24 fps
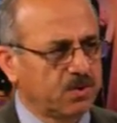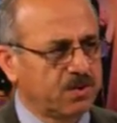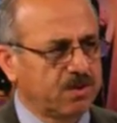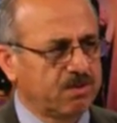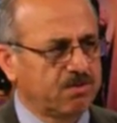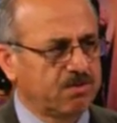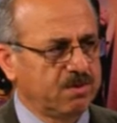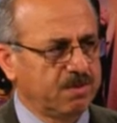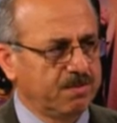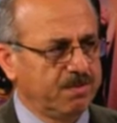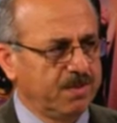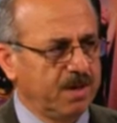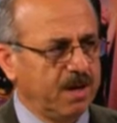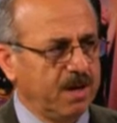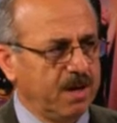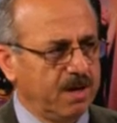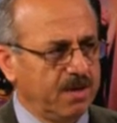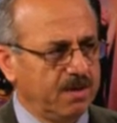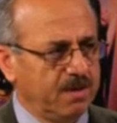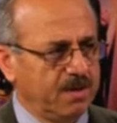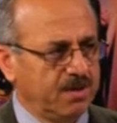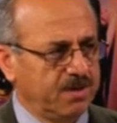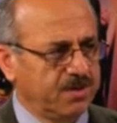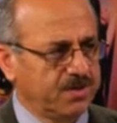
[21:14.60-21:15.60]

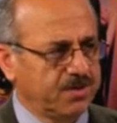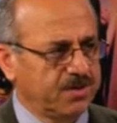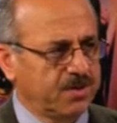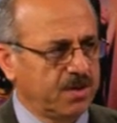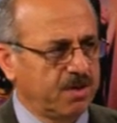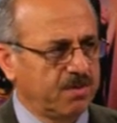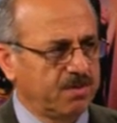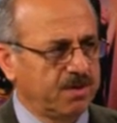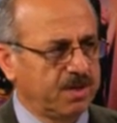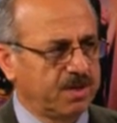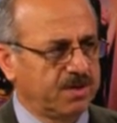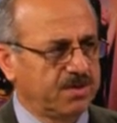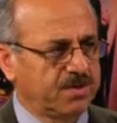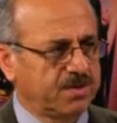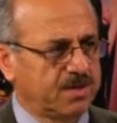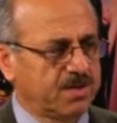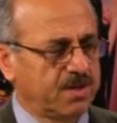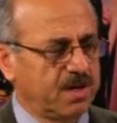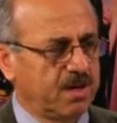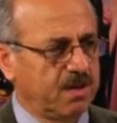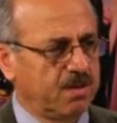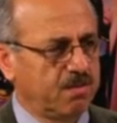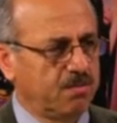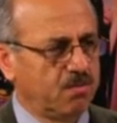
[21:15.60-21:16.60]
rebellious of these
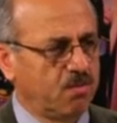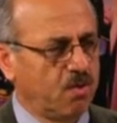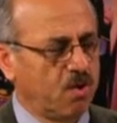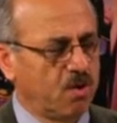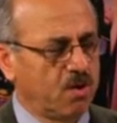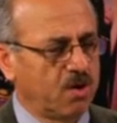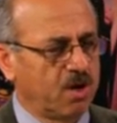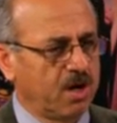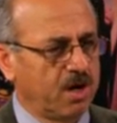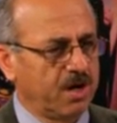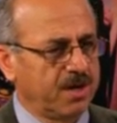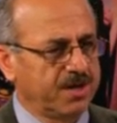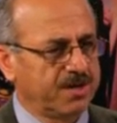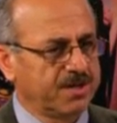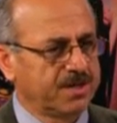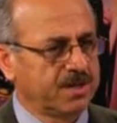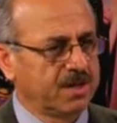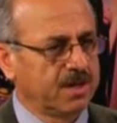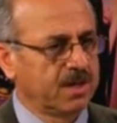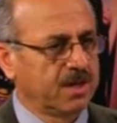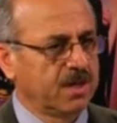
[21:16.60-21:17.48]
mullahs.